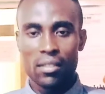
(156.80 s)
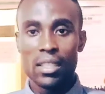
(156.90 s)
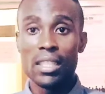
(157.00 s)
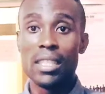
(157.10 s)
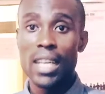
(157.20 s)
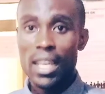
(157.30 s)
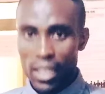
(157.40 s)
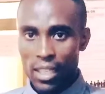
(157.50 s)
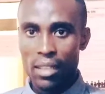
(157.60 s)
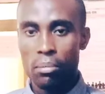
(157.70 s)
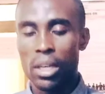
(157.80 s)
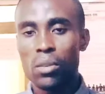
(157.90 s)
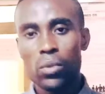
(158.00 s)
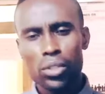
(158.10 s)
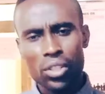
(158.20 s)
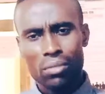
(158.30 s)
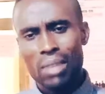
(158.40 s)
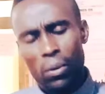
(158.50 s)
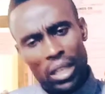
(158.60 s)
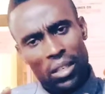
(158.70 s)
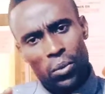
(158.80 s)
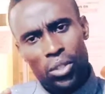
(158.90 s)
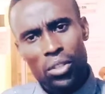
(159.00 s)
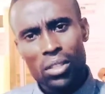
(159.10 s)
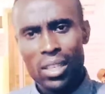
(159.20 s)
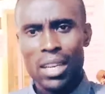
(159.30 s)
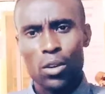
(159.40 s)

Nde. But I don't get